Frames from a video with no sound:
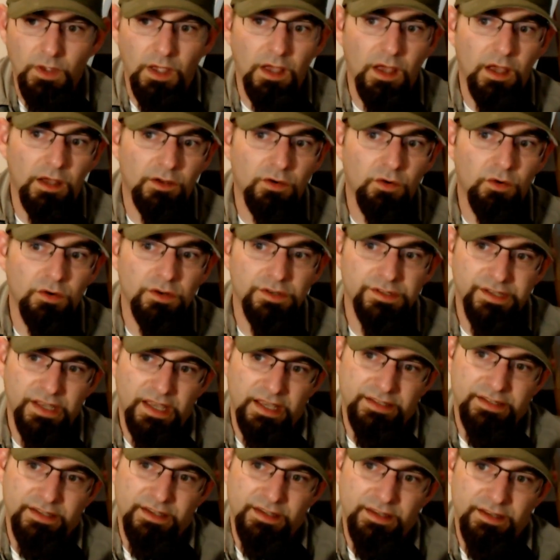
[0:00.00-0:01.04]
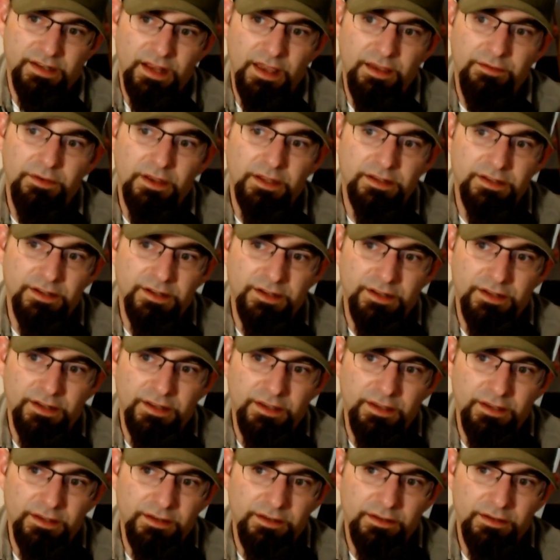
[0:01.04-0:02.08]
Corey's asking, have I done
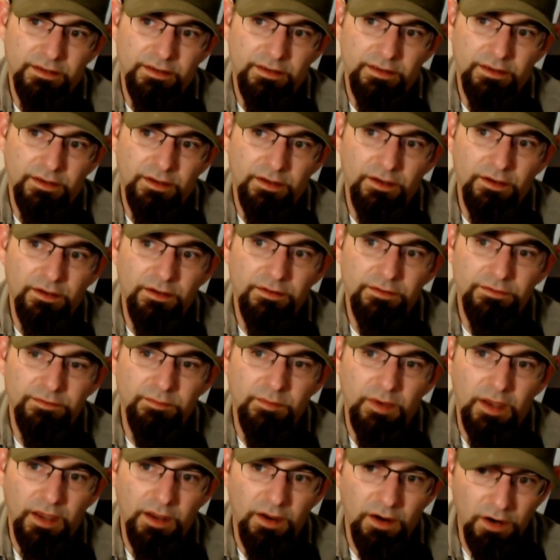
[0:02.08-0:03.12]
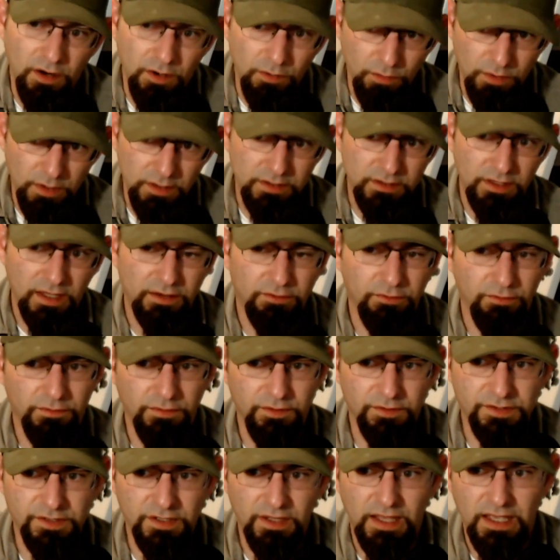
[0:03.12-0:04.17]
any of my artwork, like
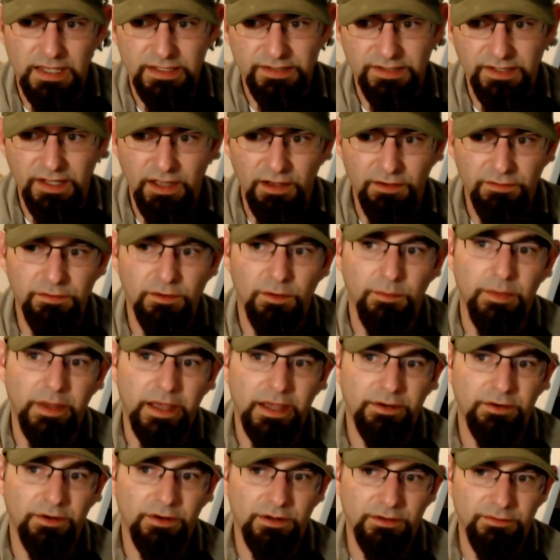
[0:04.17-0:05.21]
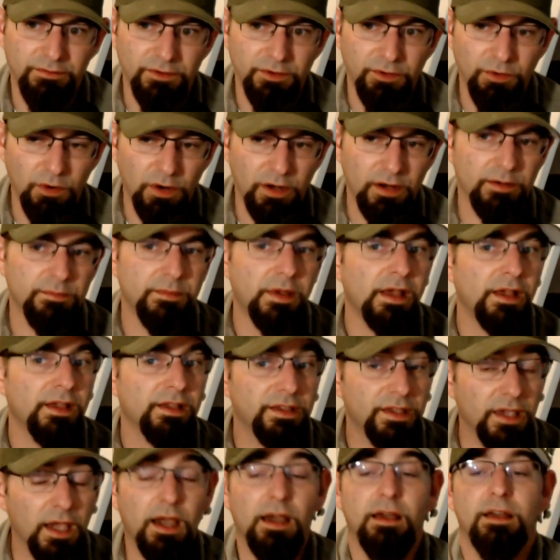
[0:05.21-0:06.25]
reverse glass style, for a background of an aquarium?
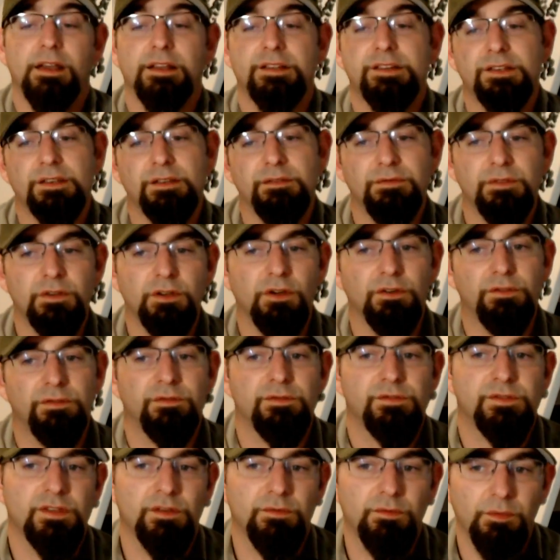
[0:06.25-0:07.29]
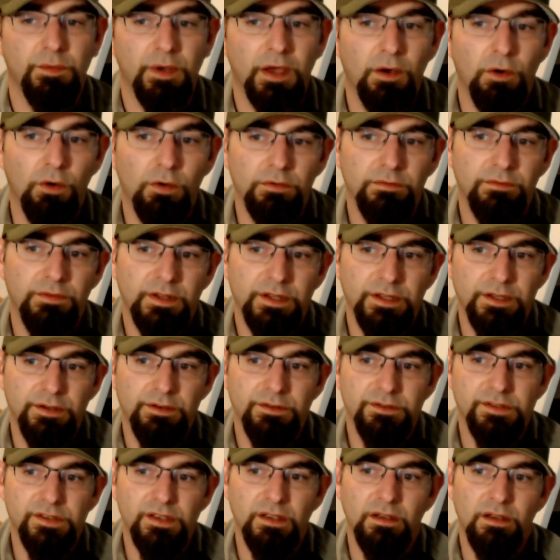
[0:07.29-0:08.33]
Yeah, actually, if you go through some of my old
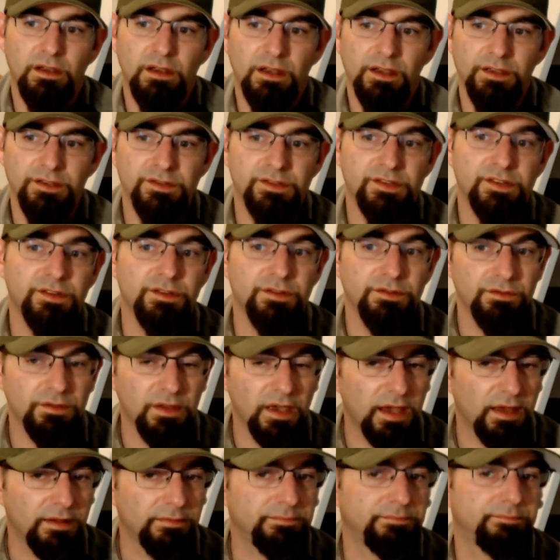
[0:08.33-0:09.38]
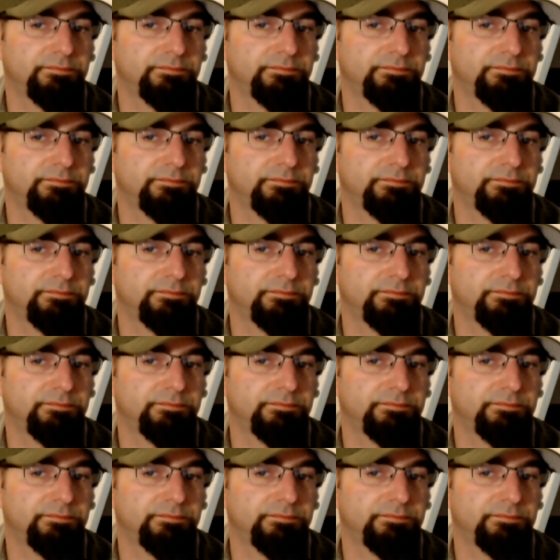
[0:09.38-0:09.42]
videos, I used to do that